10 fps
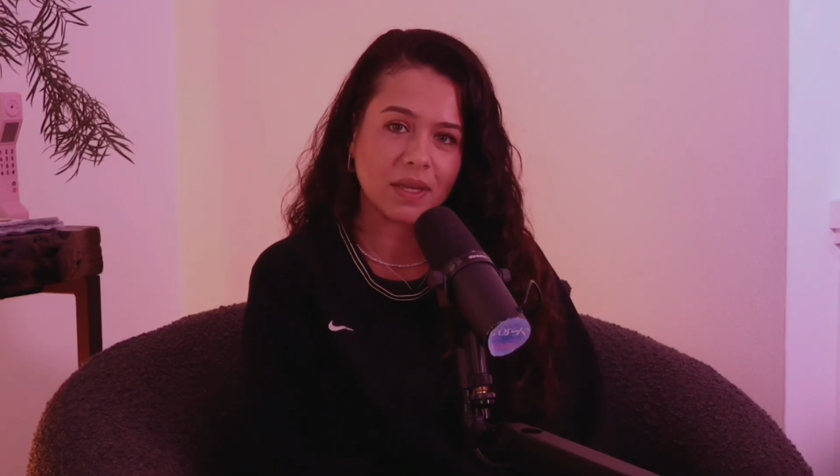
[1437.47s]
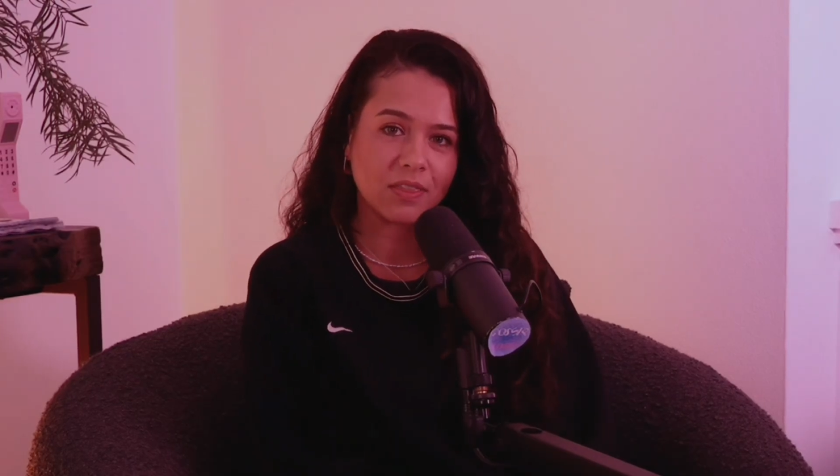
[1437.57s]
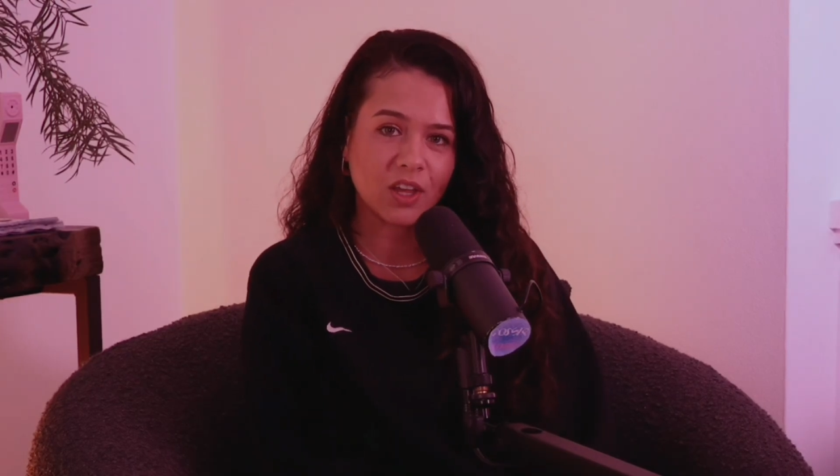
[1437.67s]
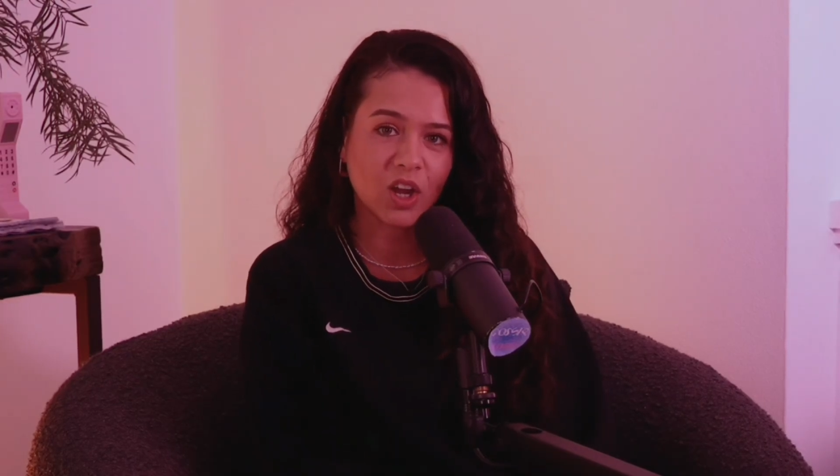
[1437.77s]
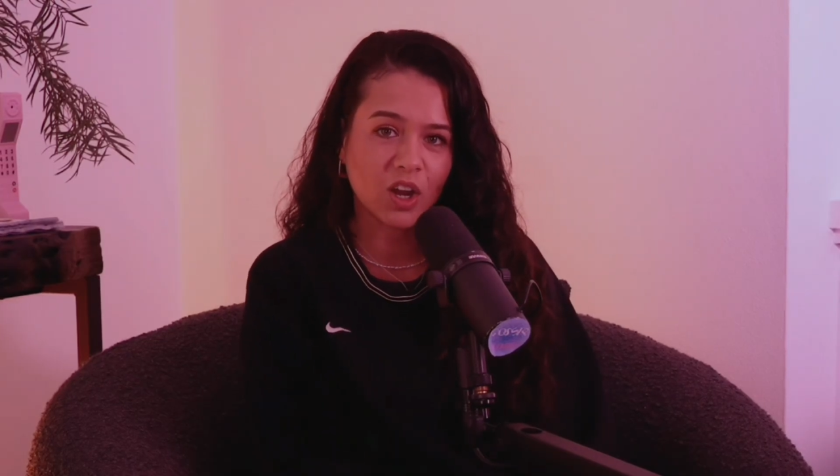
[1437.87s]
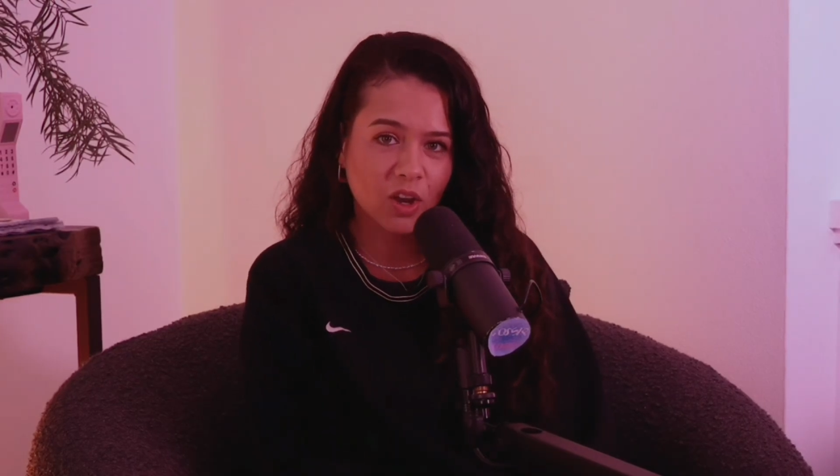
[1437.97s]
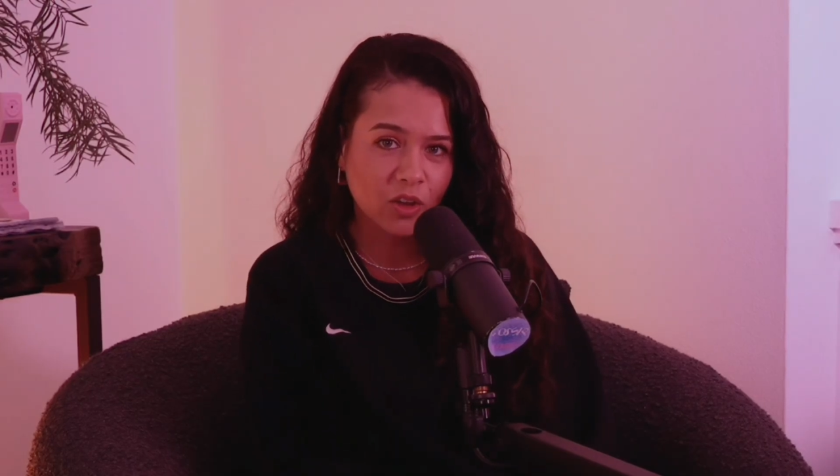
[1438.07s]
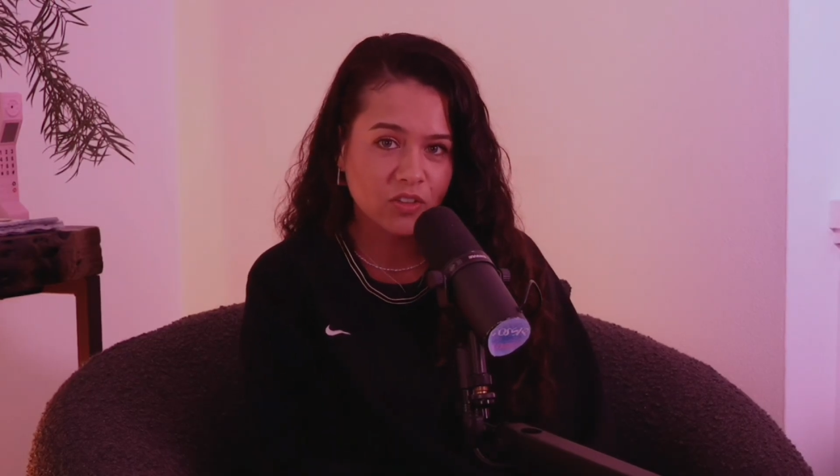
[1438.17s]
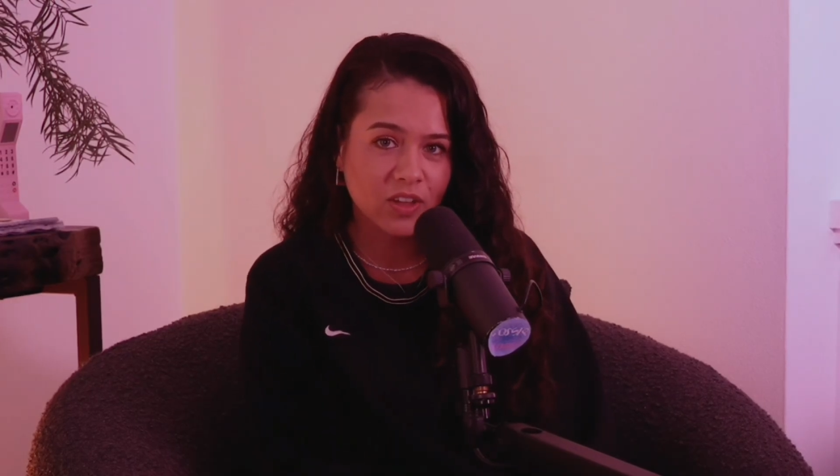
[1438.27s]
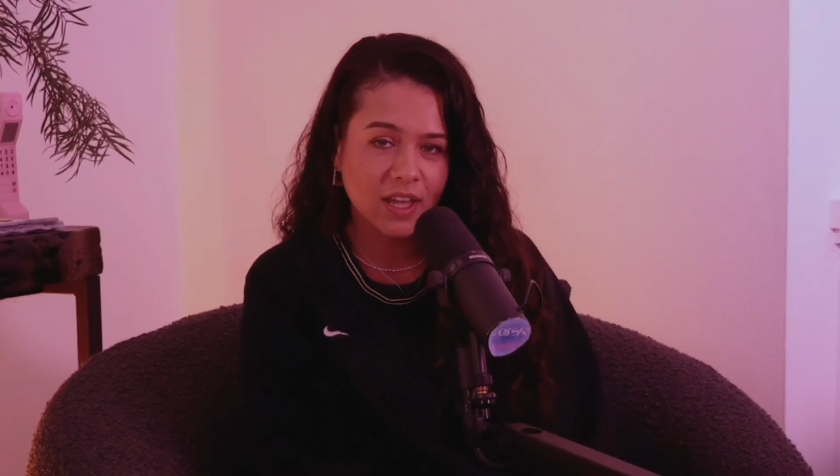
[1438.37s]
in the
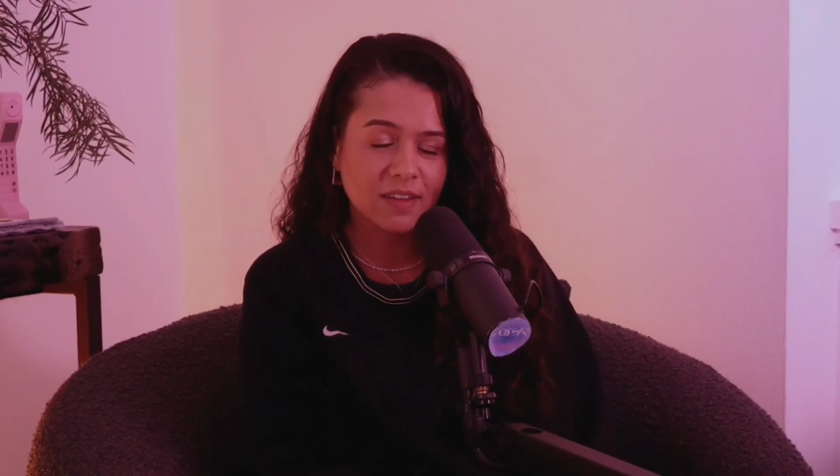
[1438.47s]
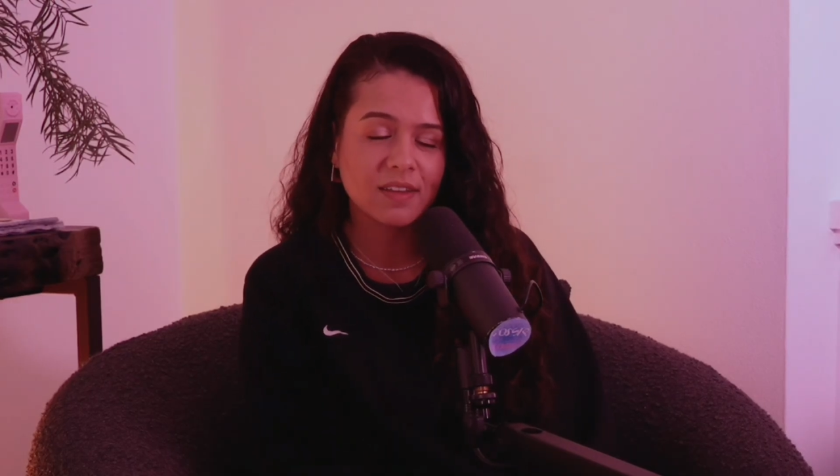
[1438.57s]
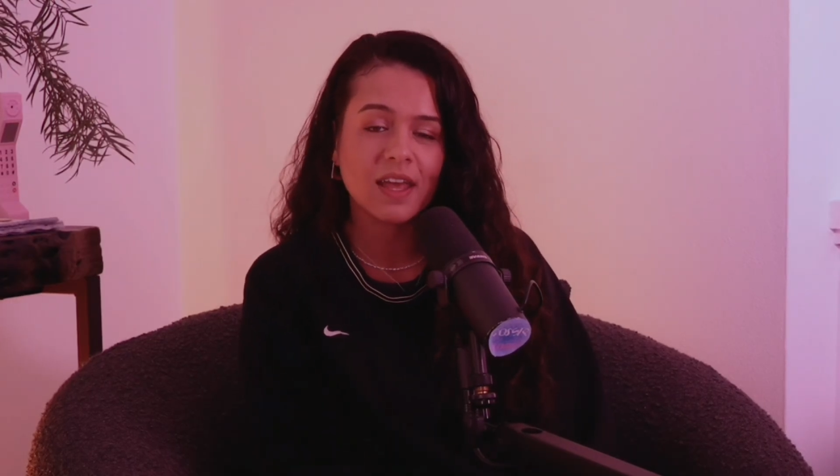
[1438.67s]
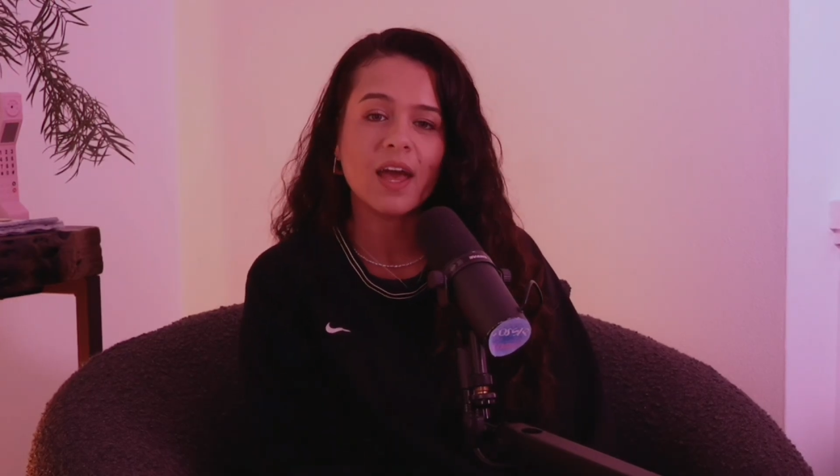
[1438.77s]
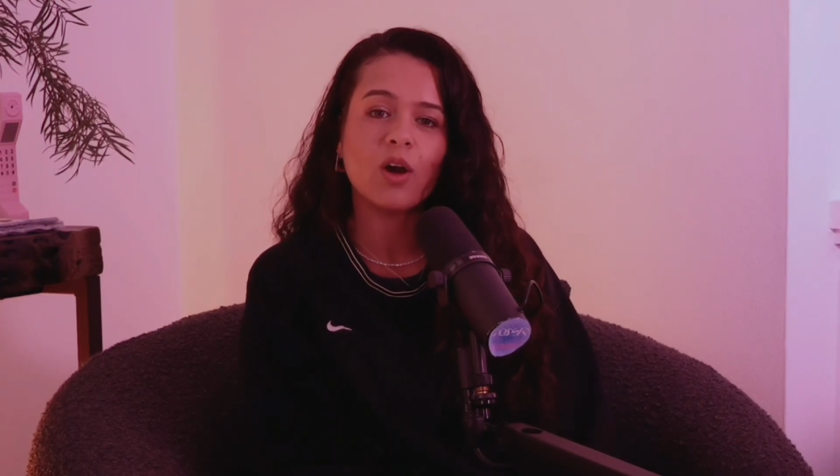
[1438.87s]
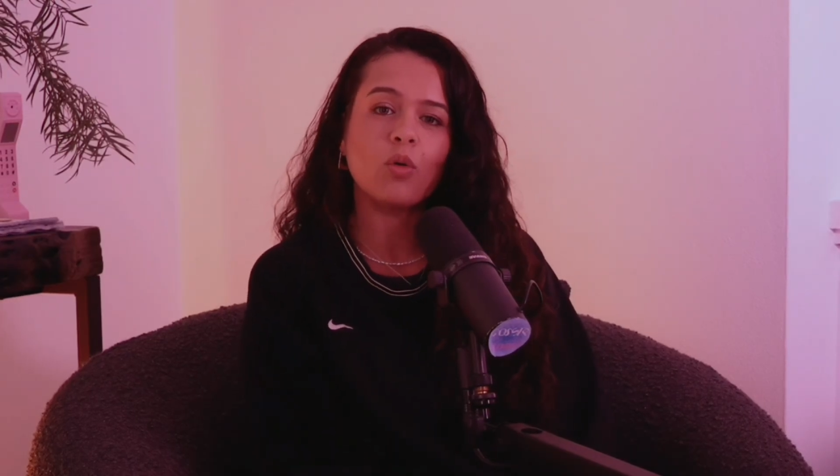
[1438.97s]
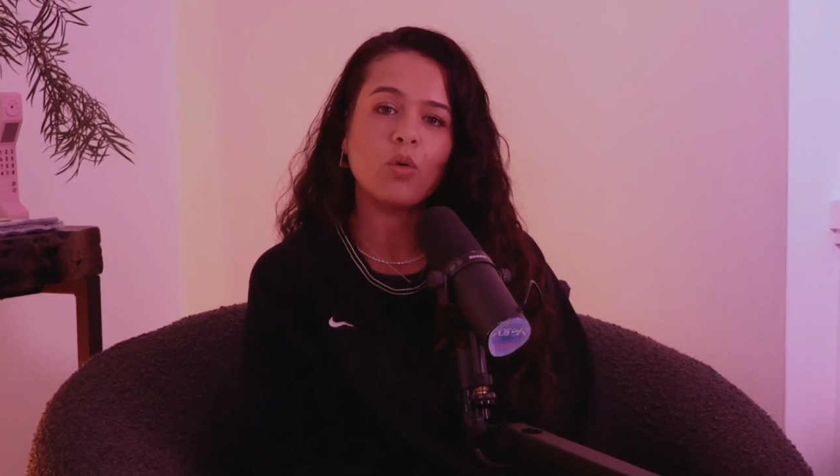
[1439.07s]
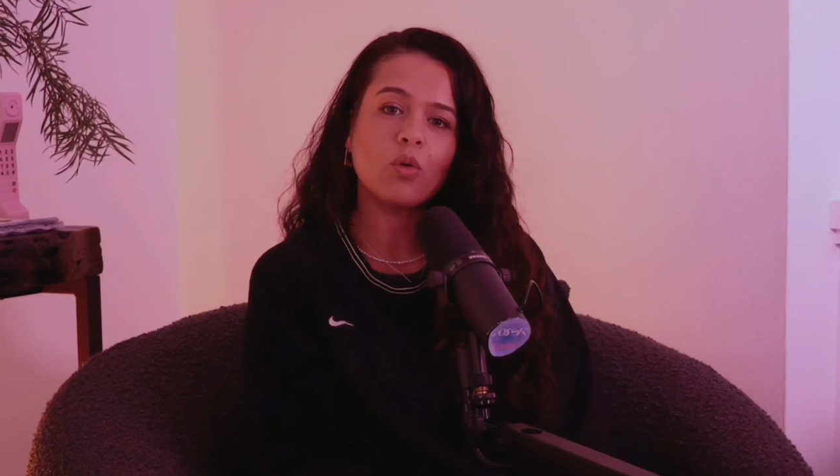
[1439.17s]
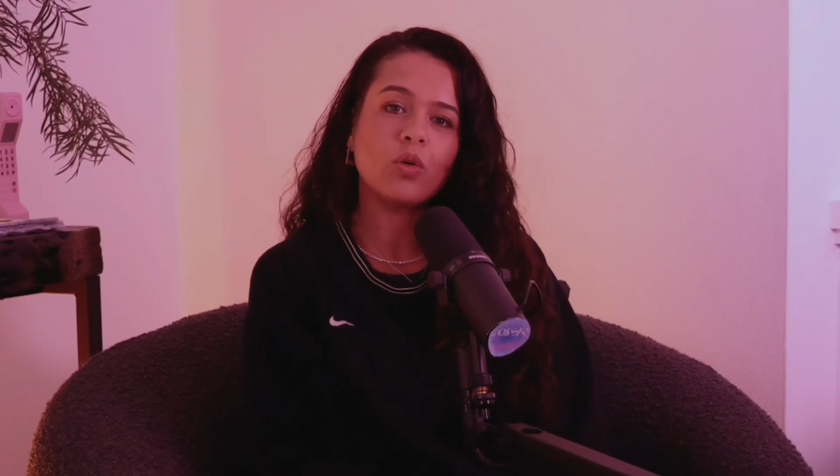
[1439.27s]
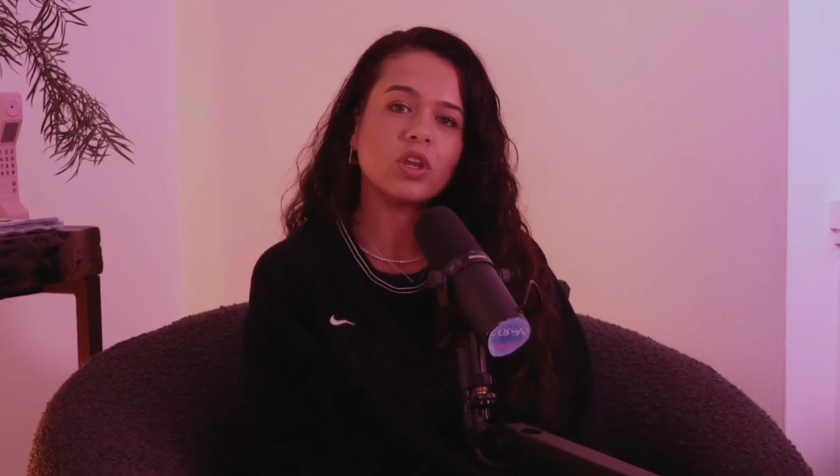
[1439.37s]
Closet,
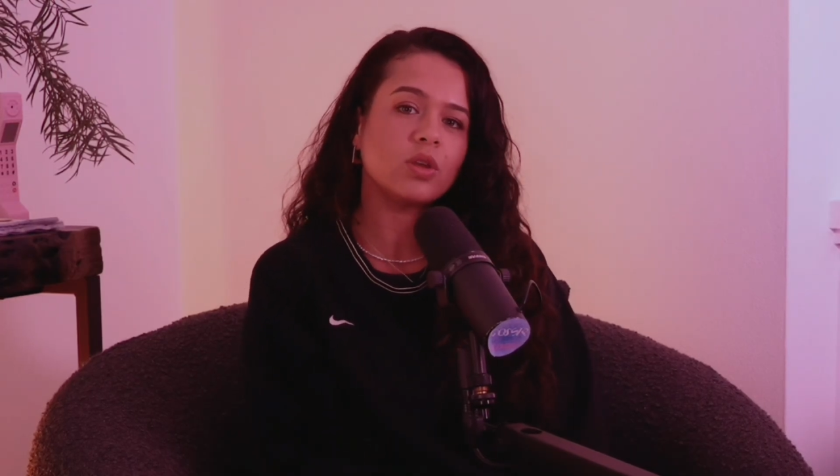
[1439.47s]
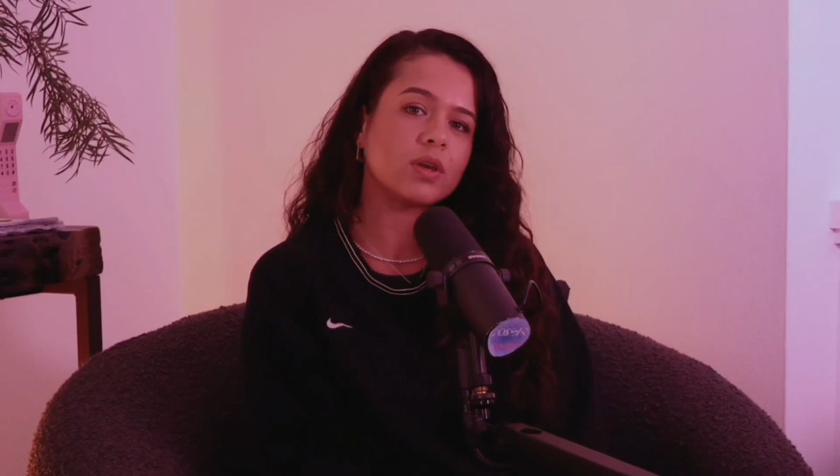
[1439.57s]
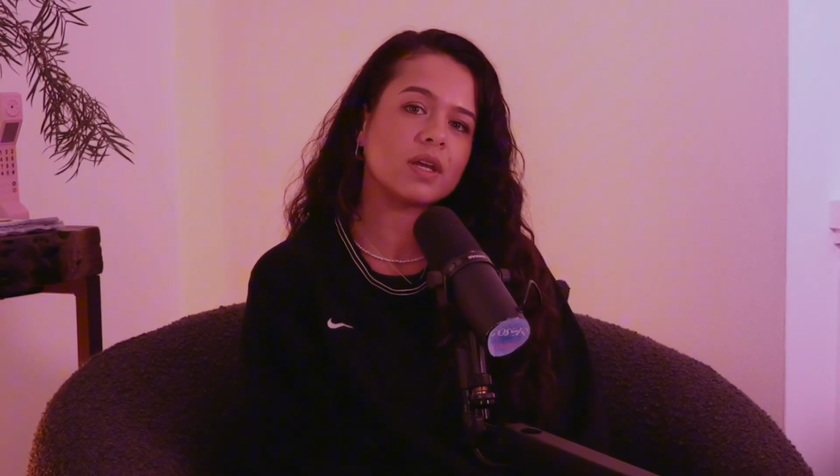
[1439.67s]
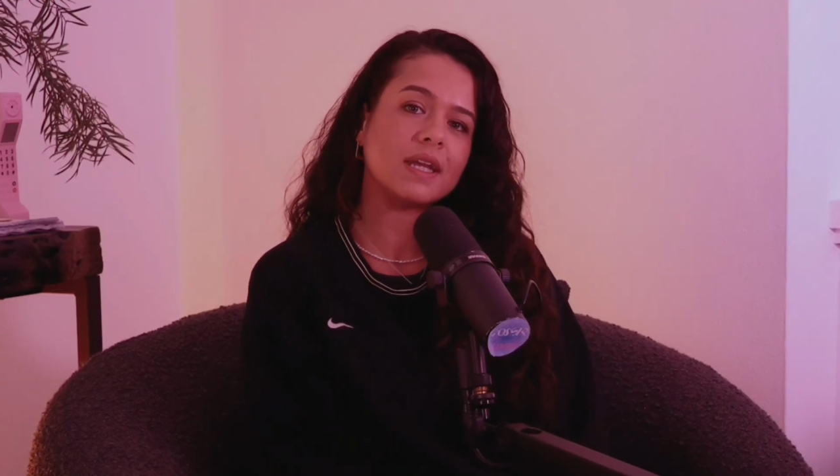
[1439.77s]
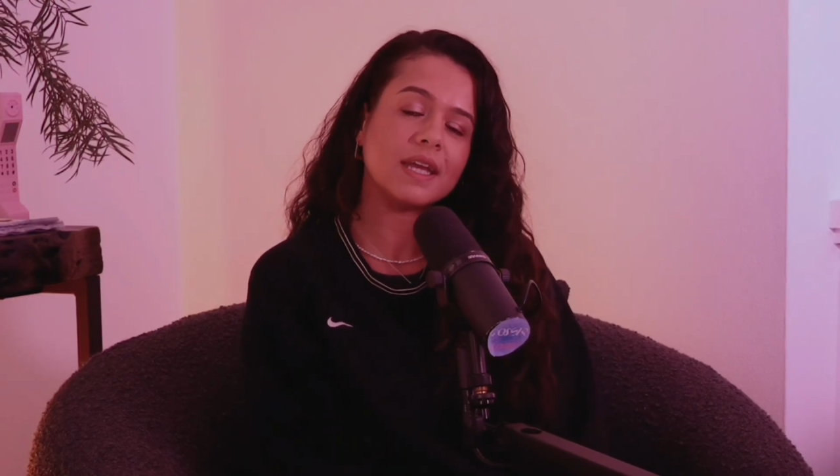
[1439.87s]
or you can